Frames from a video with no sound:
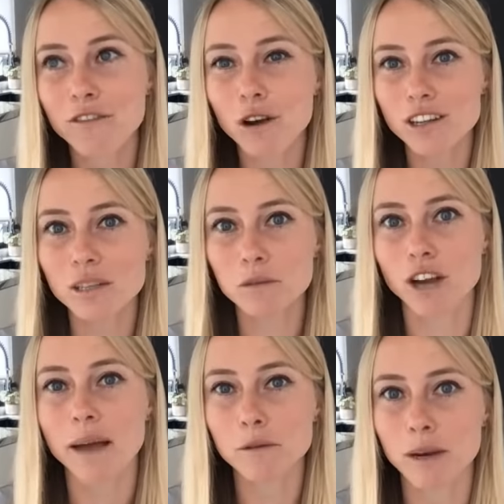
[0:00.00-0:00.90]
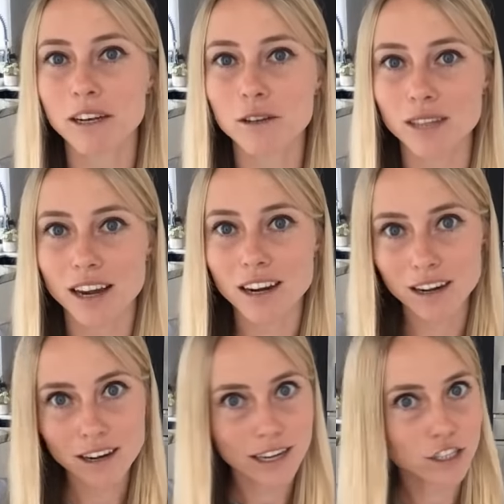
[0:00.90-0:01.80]
If you aren't subscribed to my
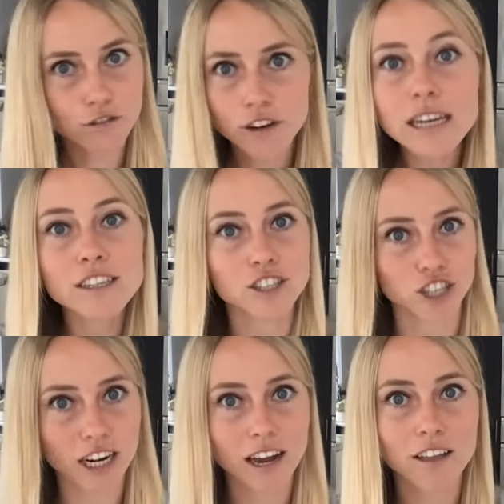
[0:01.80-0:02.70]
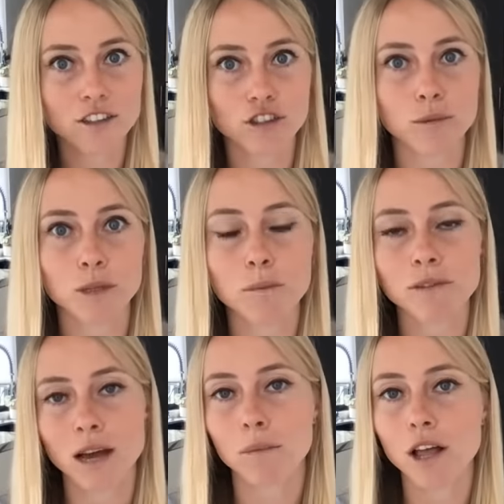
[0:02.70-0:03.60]
newsletter, it's free. Just check it out in the
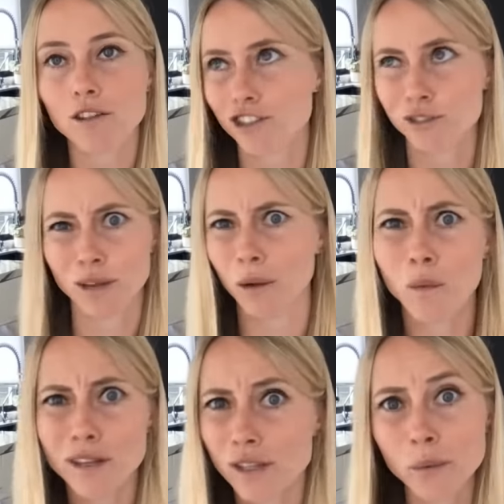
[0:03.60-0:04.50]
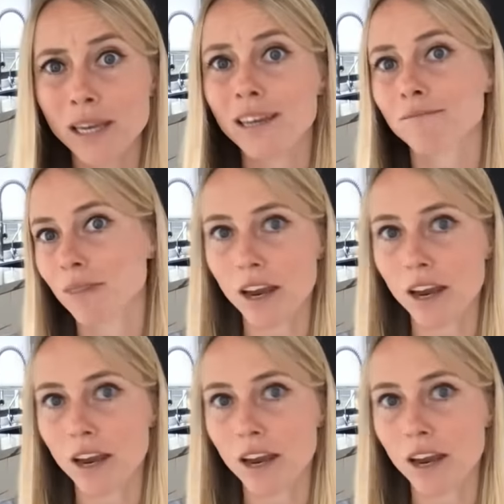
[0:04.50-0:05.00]
description down below. It's just like once a week.